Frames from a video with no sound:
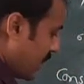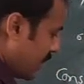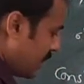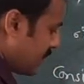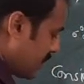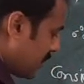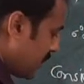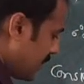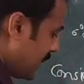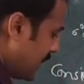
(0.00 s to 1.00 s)

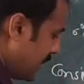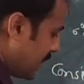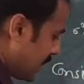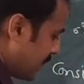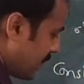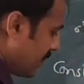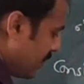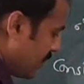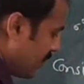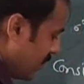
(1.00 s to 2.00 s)
get d dt
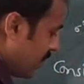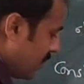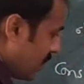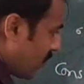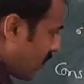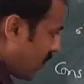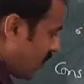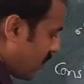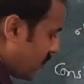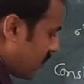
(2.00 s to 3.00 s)

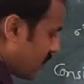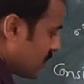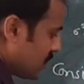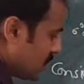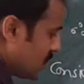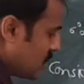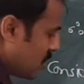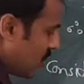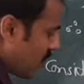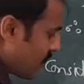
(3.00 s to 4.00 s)
of
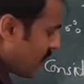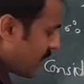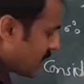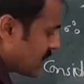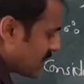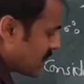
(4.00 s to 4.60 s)
g of x